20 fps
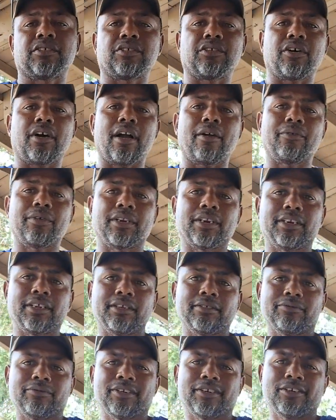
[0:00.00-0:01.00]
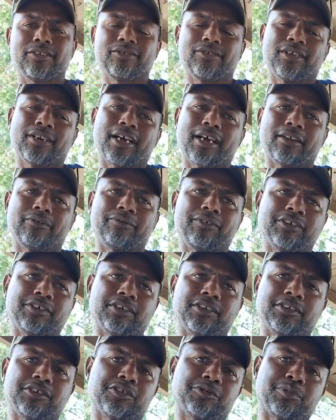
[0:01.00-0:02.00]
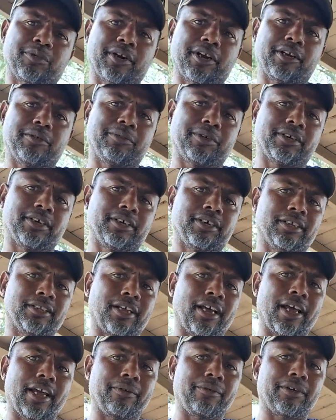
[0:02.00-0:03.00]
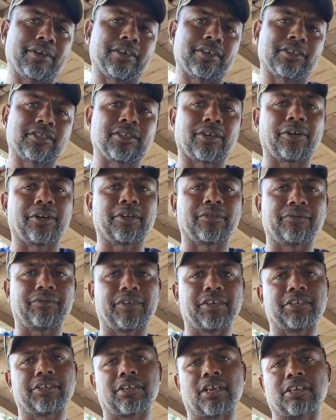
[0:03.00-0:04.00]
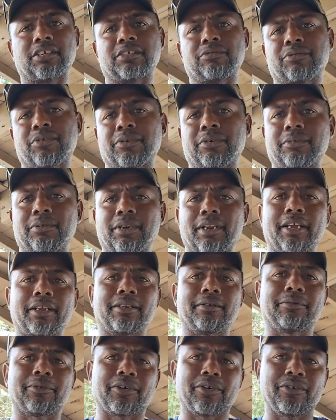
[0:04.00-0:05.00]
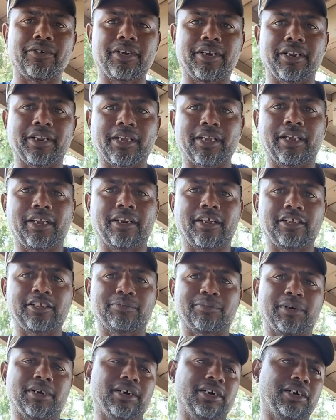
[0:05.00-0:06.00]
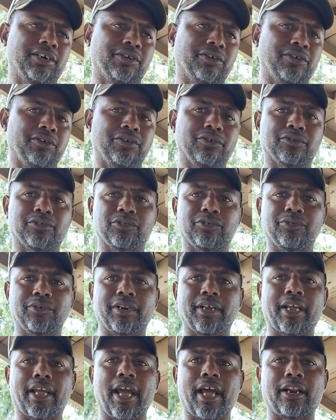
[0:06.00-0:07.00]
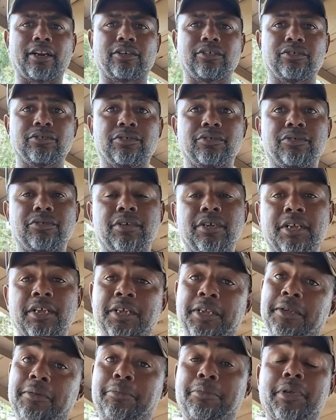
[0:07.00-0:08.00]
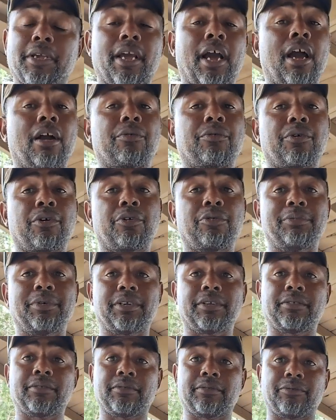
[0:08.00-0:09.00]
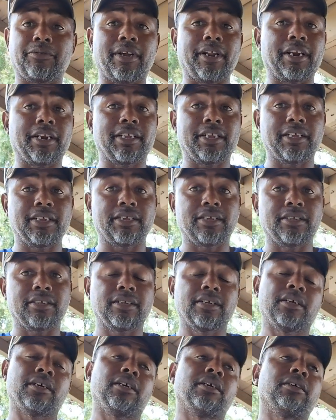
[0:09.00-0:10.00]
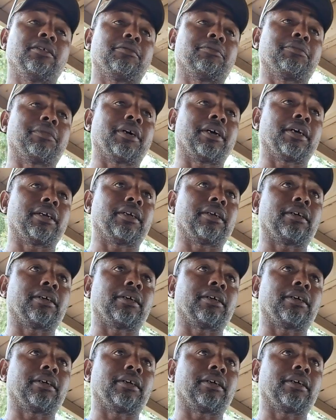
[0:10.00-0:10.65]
I really didn't do a lot of fishing in the spring because I ain't want to disturb the fish. I just want to let them go ahead and get their spawn on, do what they got to do, be out roaming, ready to eat. But